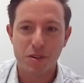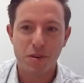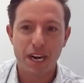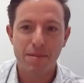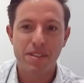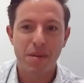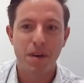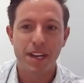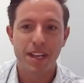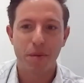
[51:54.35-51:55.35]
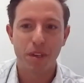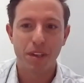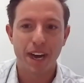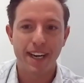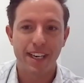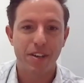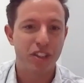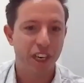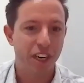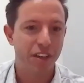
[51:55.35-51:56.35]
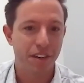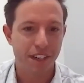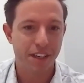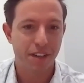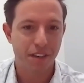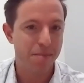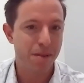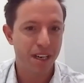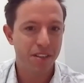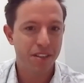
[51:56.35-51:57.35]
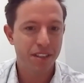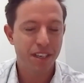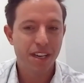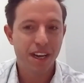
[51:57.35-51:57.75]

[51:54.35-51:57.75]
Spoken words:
You do have somebody that would like you to share your emails.